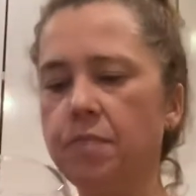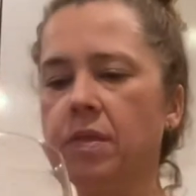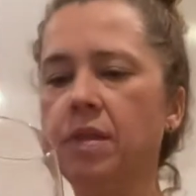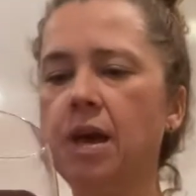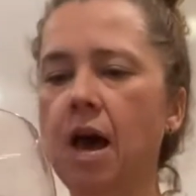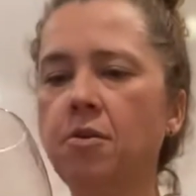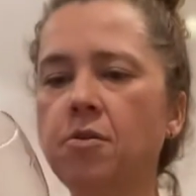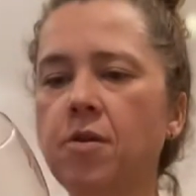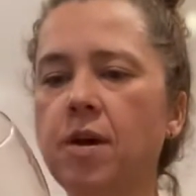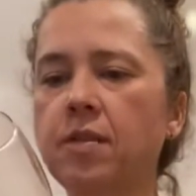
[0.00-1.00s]
The other
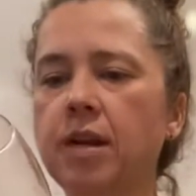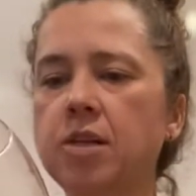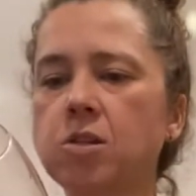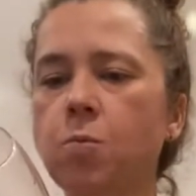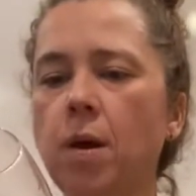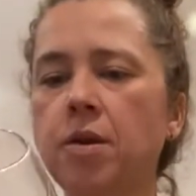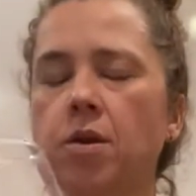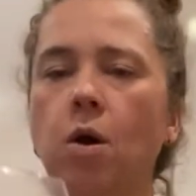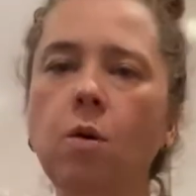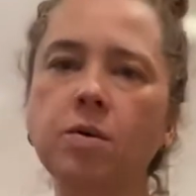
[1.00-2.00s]
thing that I just wanted to
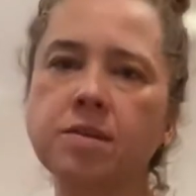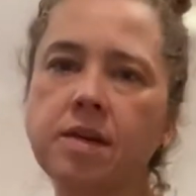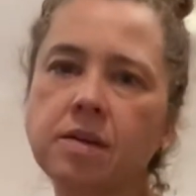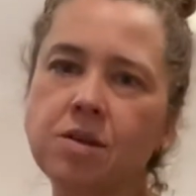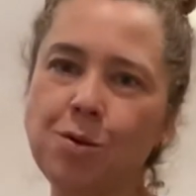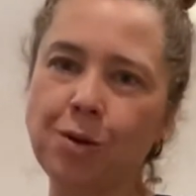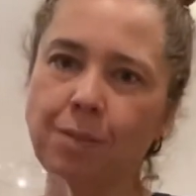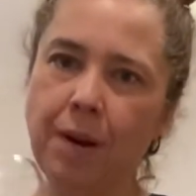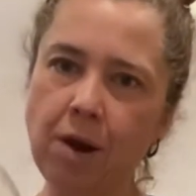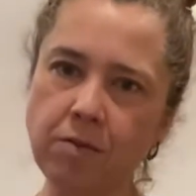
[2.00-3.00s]
note was things that you could
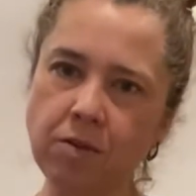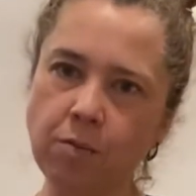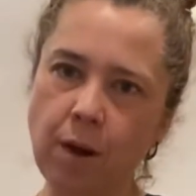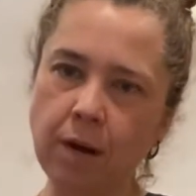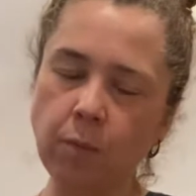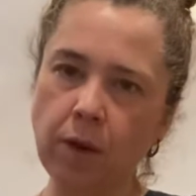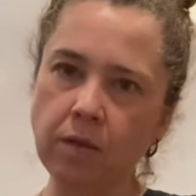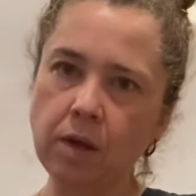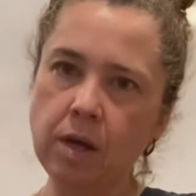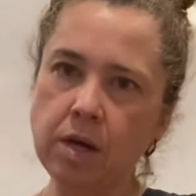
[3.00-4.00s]
pair this wine with.
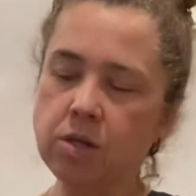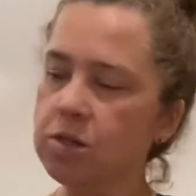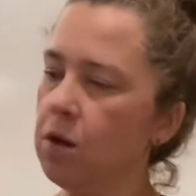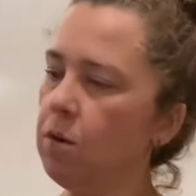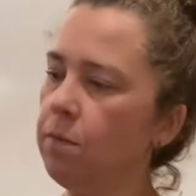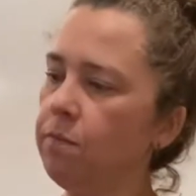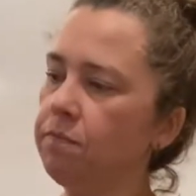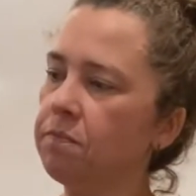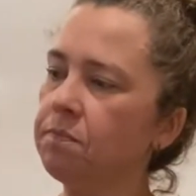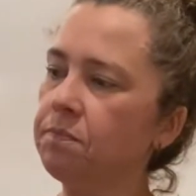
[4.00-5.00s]
So
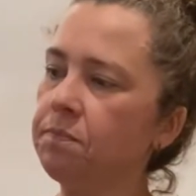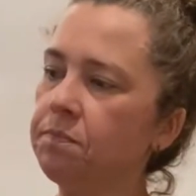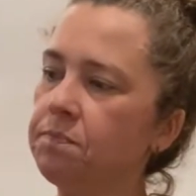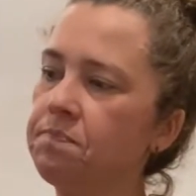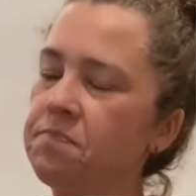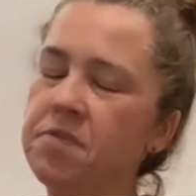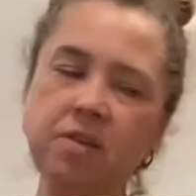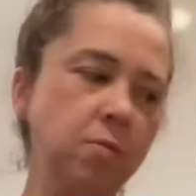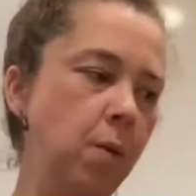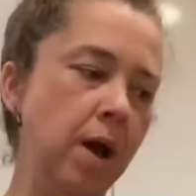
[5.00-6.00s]

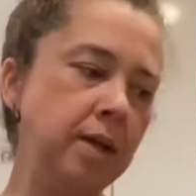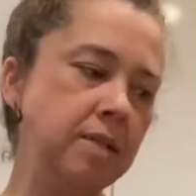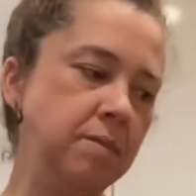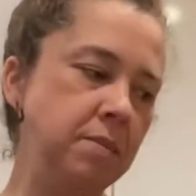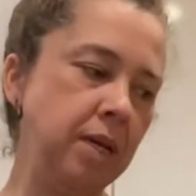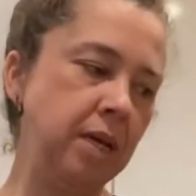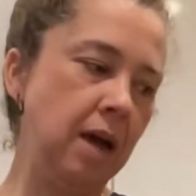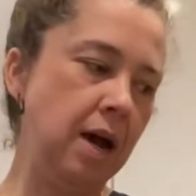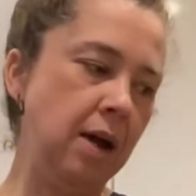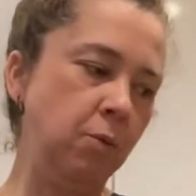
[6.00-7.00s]
this wine, to me,
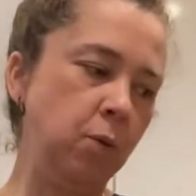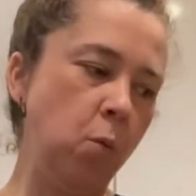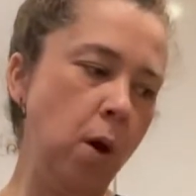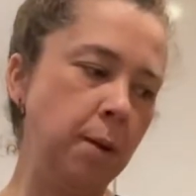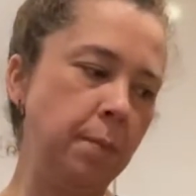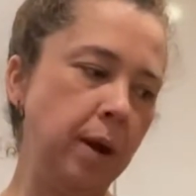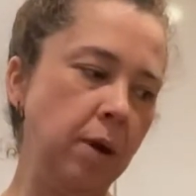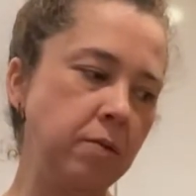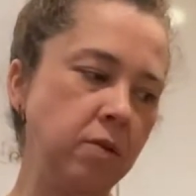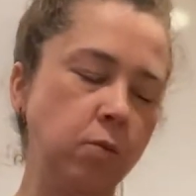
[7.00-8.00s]
I would want to
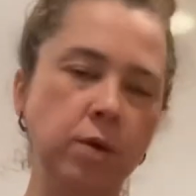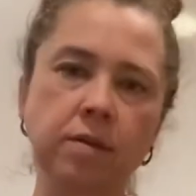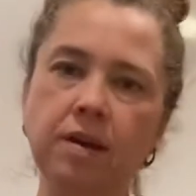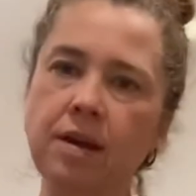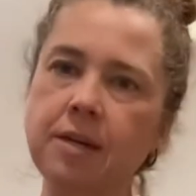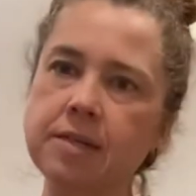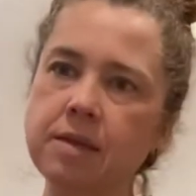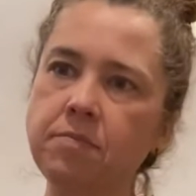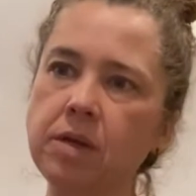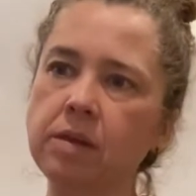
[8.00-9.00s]
pair this with
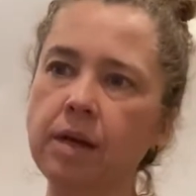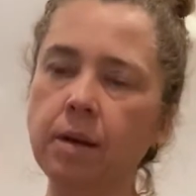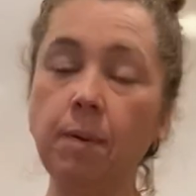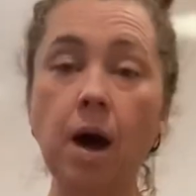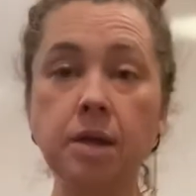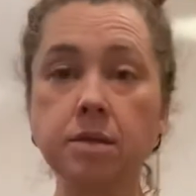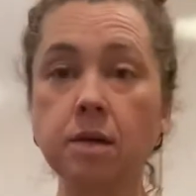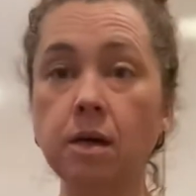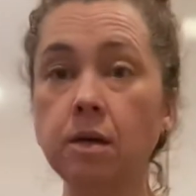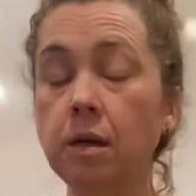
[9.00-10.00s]
something like a
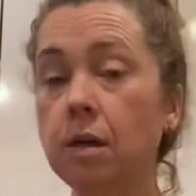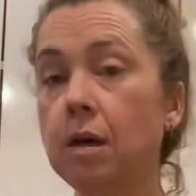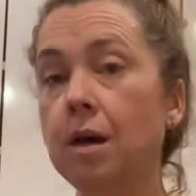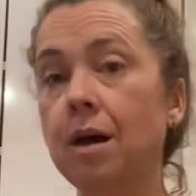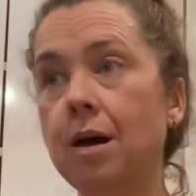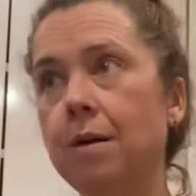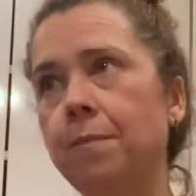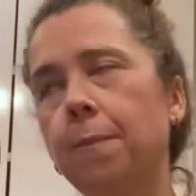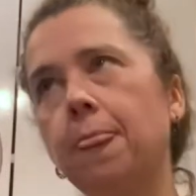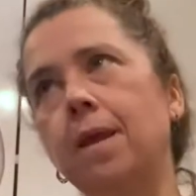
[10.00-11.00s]
pasta.
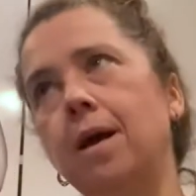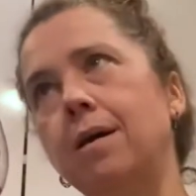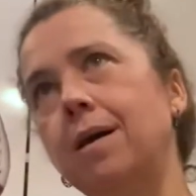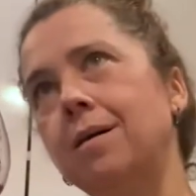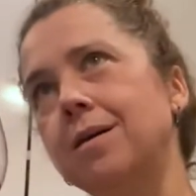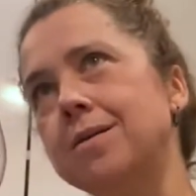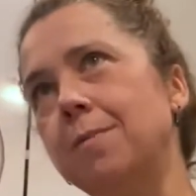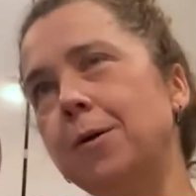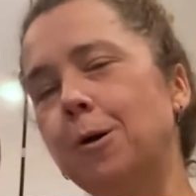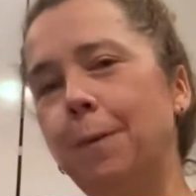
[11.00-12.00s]
A
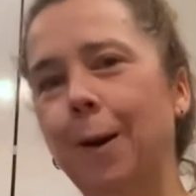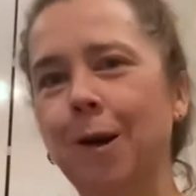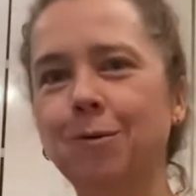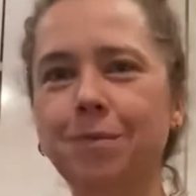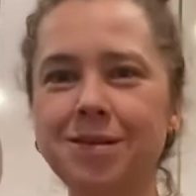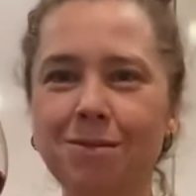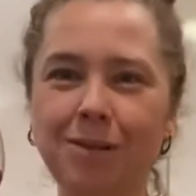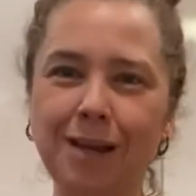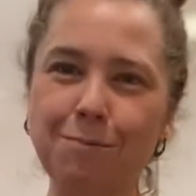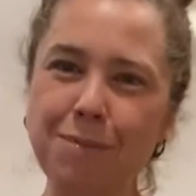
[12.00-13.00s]
typical pairing would be something
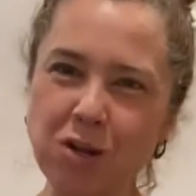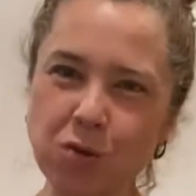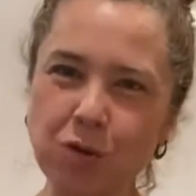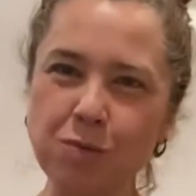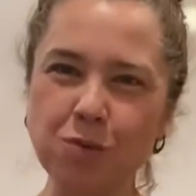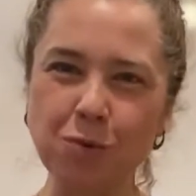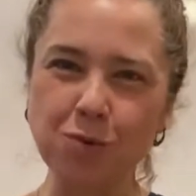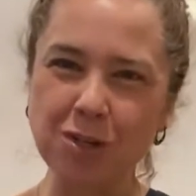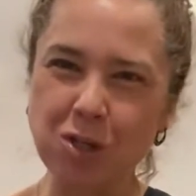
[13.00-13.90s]
like mushrooms, roasted